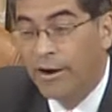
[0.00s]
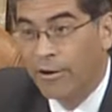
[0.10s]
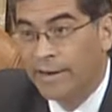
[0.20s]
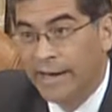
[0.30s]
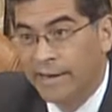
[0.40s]

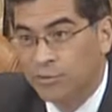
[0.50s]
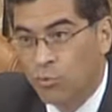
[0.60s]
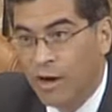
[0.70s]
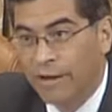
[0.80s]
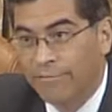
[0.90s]
Eric and his
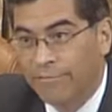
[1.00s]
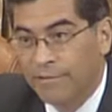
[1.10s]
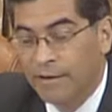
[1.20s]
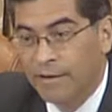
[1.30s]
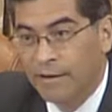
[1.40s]
wife
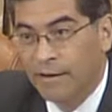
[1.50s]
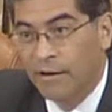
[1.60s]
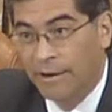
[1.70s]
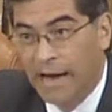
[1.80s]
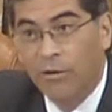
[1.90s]

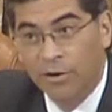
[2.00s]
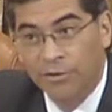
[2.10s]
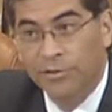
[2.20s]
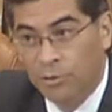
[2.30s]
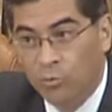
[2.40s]
are now
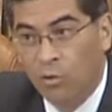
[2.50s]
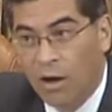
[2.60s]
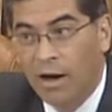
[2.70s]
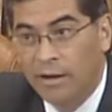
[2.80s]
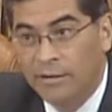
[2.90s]
under the new
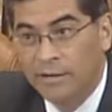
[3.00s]
law.